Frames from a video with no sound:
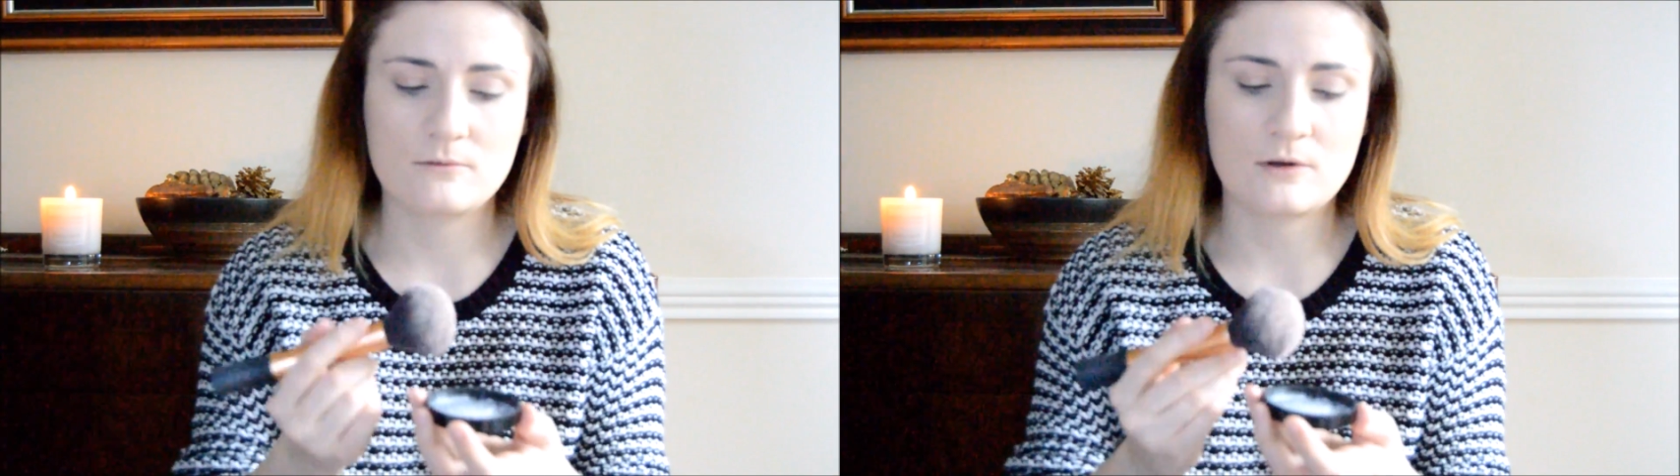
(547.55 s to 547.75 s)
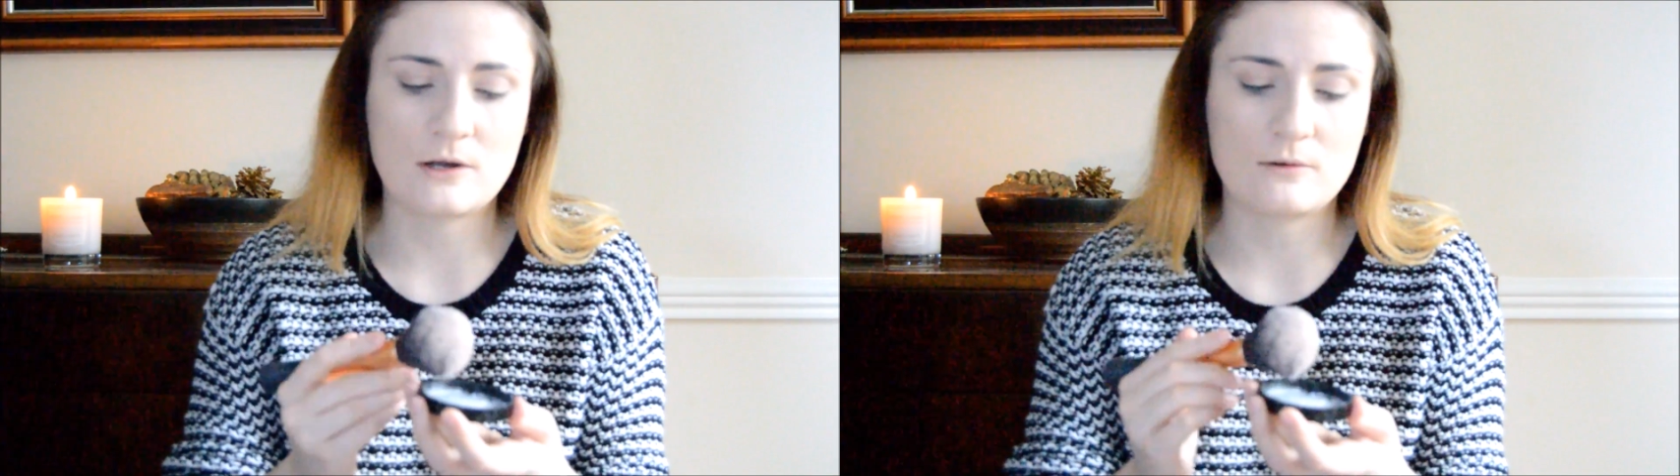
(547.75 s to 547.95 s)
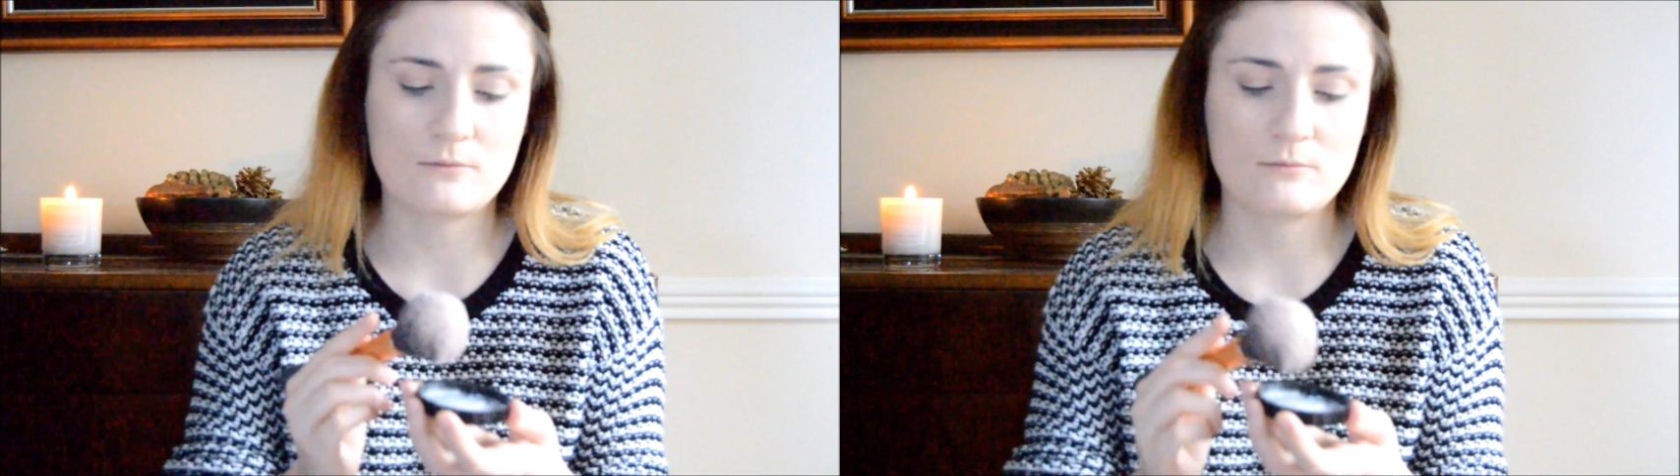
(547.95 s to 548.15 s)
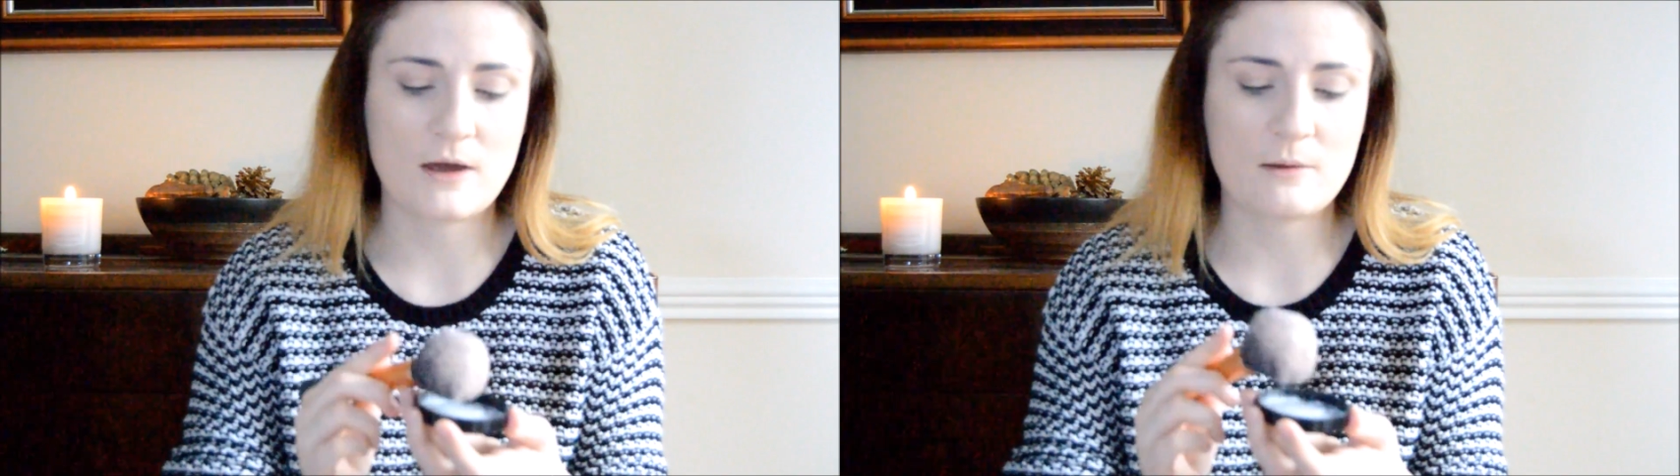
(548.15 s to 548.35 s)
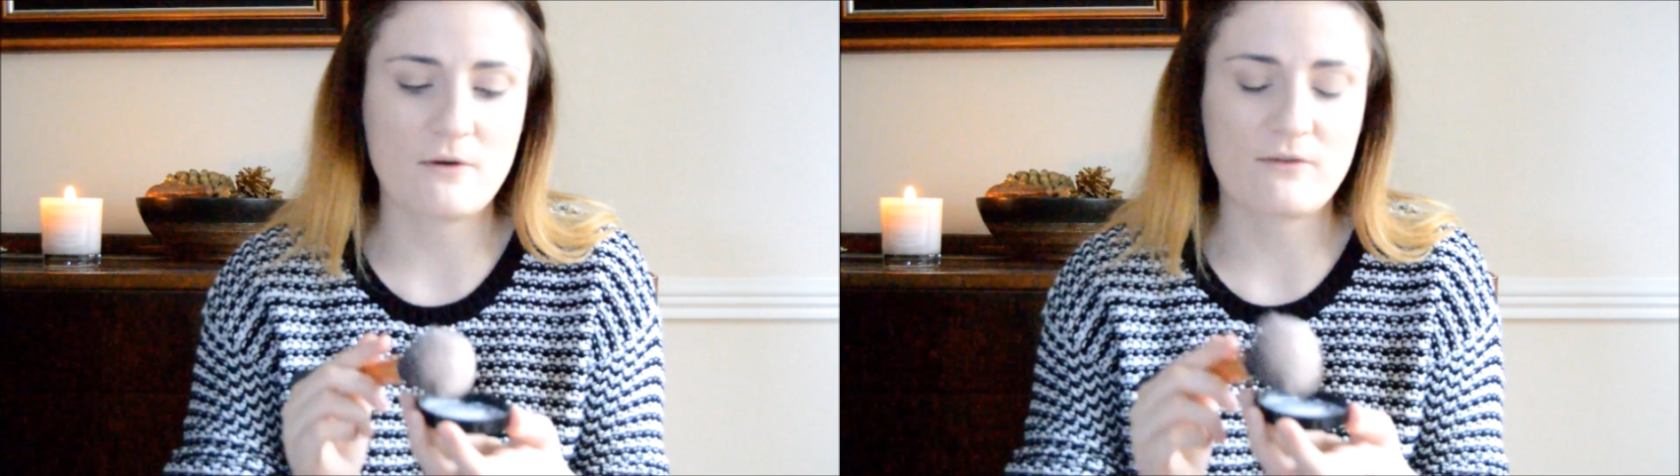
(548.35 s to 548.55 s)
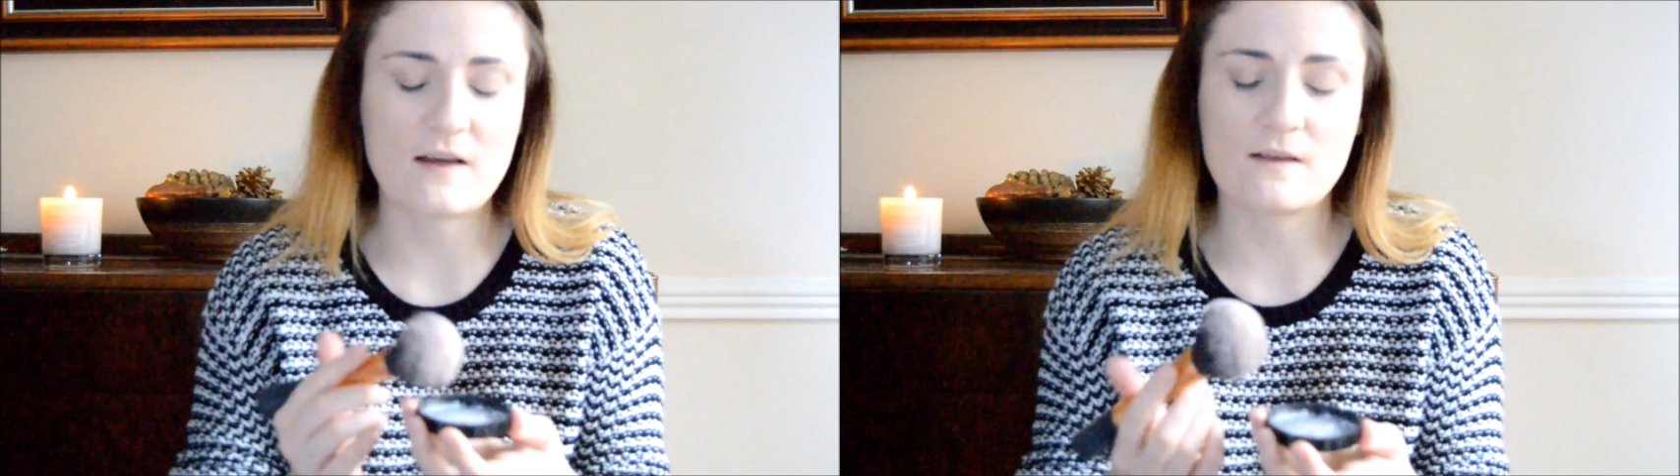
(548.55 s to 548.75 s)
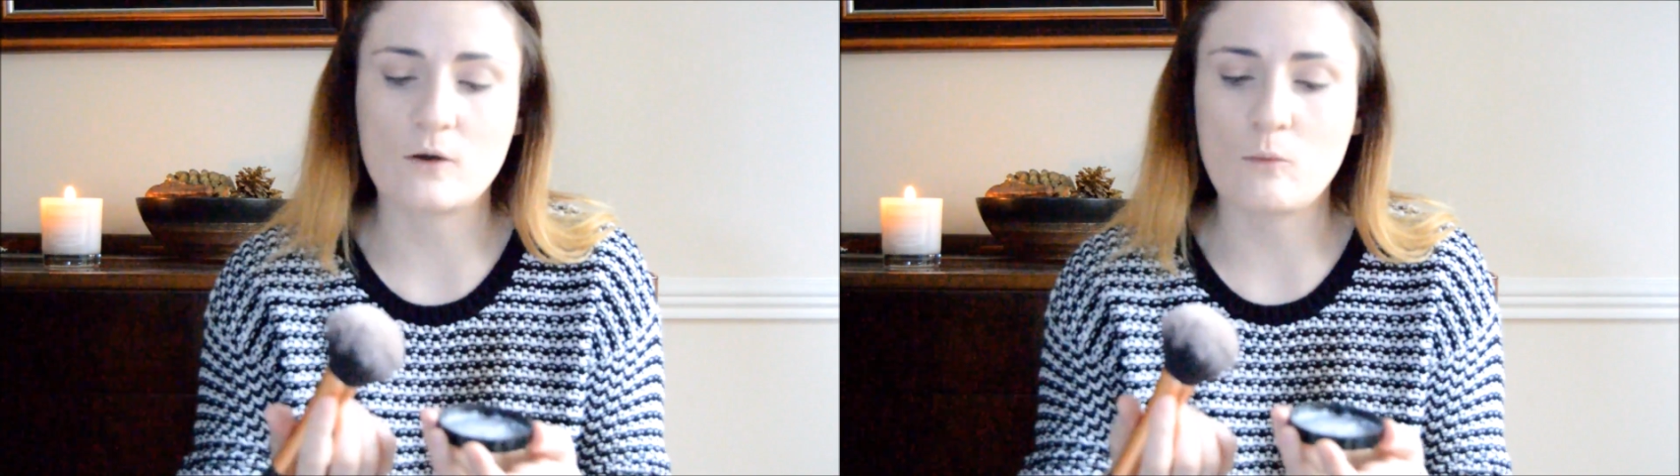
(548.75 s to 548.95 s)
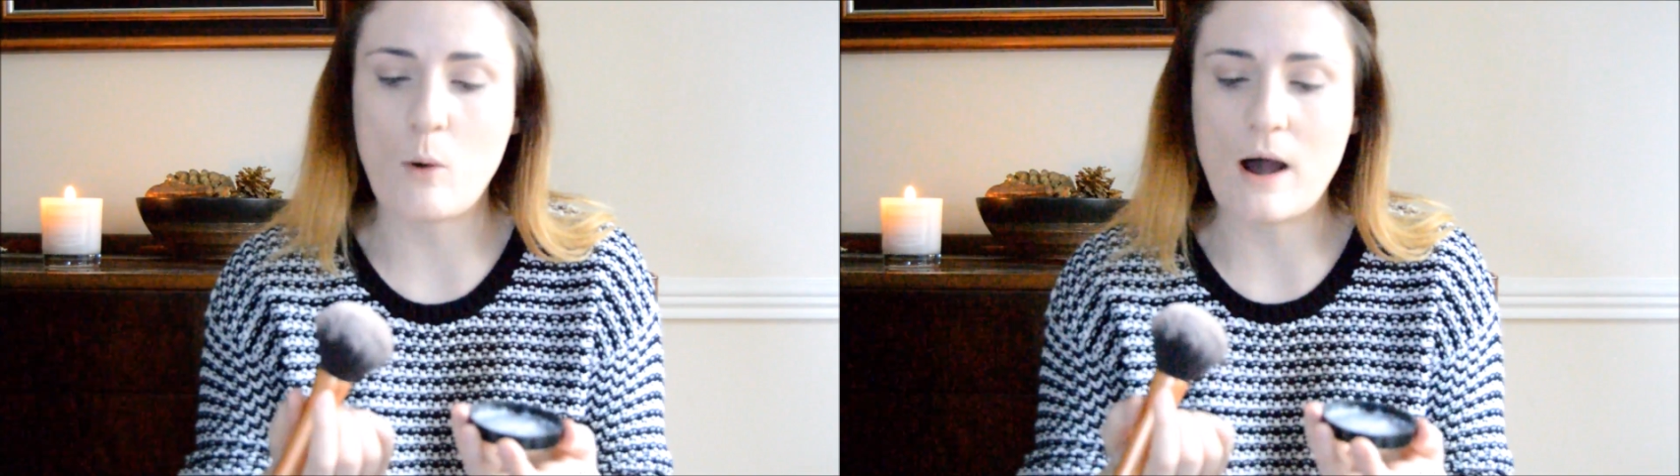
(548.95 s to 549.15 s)
you know, make my face
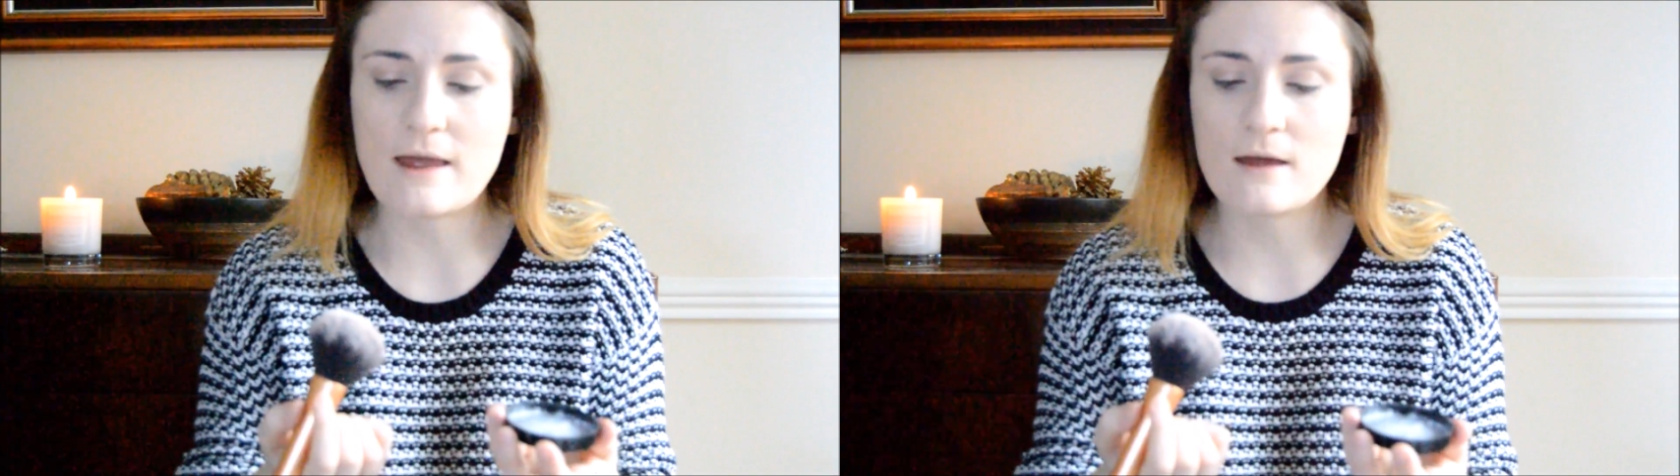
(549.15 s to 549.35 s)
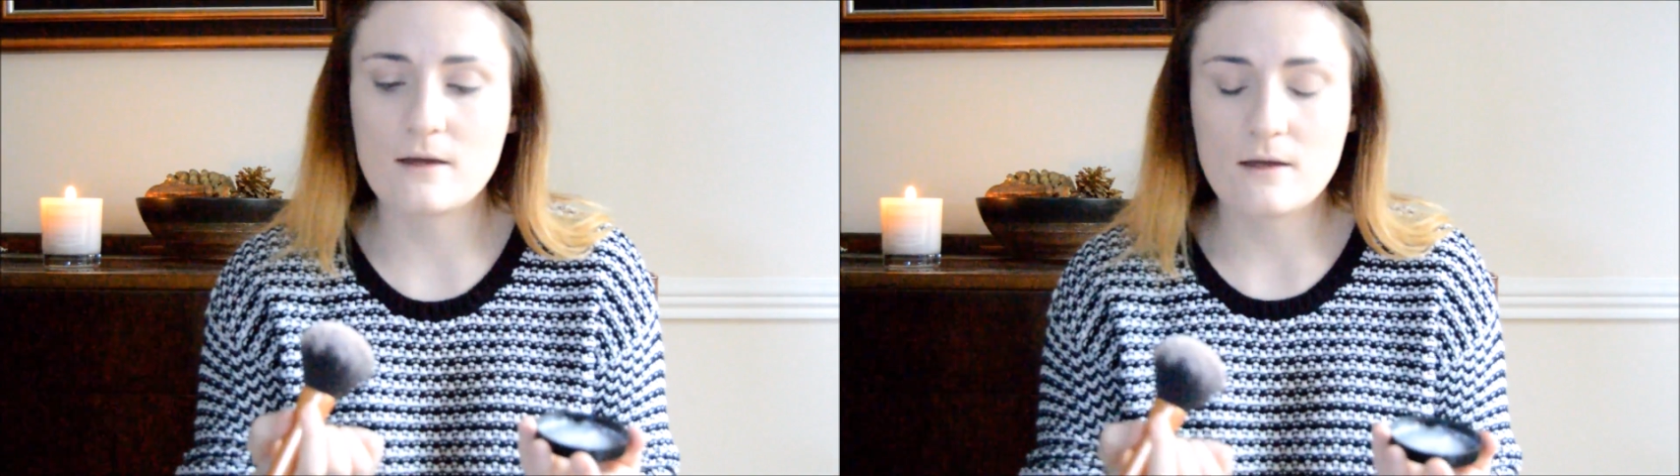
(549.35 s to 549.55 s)
look white.